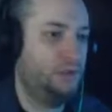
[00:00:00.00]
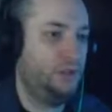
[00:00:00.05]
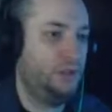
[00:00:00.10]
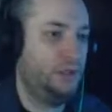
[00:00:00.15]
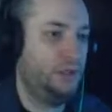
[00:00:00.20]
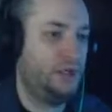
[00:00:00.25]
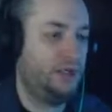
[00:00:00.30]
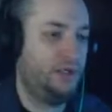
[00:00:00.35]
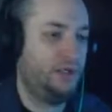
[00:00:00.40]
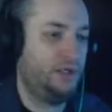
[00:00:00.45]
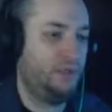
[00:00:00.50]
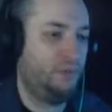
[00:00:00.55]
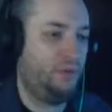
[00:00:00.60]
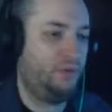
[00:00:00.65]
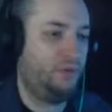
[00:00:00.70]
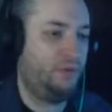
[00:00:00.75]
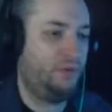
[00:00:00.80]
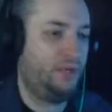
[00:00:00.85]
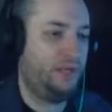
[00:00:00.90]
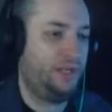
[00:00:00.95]
Alright, while
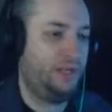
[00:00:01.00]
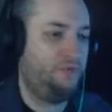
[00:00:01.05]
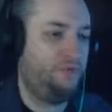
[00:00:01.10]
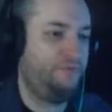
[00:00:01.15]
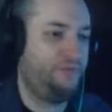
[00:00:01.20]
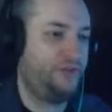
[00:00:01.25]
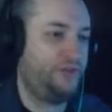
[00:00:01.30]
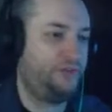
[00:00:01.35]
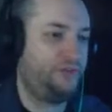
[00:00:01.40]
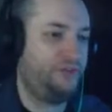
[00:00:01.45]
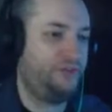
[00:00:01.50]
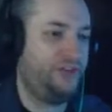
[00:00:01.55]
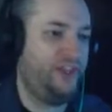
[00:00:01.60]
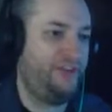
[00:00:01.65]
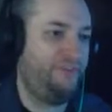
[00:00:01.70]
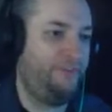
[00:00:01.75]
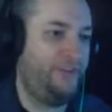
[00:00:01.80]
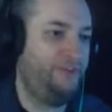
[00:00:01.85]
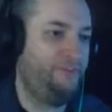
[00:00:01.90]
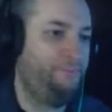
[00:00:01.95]
we're at it, Featherfoot,
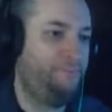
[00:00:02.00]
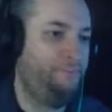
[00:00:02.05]
save me!